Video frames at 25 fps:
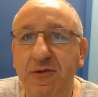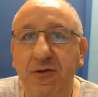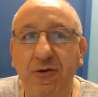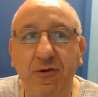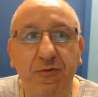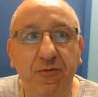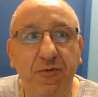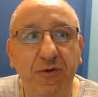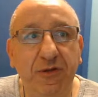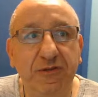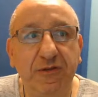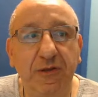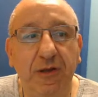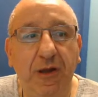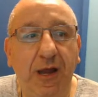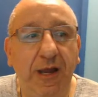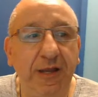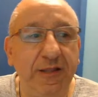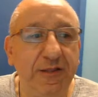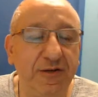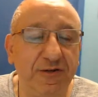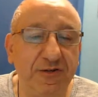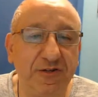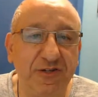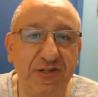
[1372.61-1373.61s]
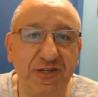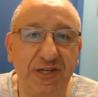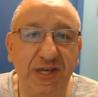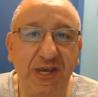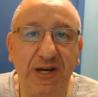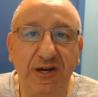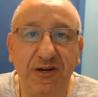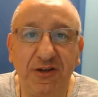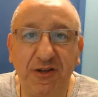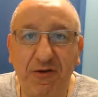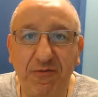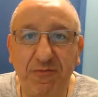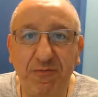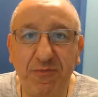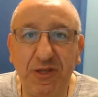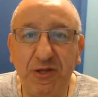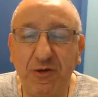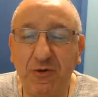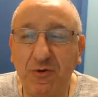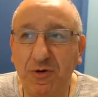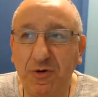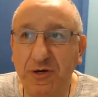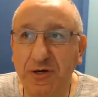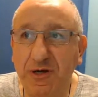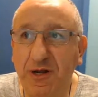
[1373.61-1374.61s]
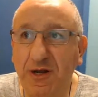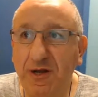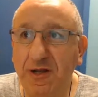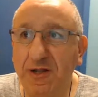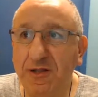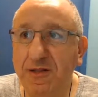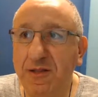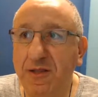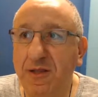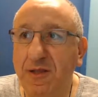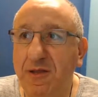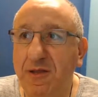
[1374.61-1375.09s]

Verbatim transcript: you know was either scared of me or not.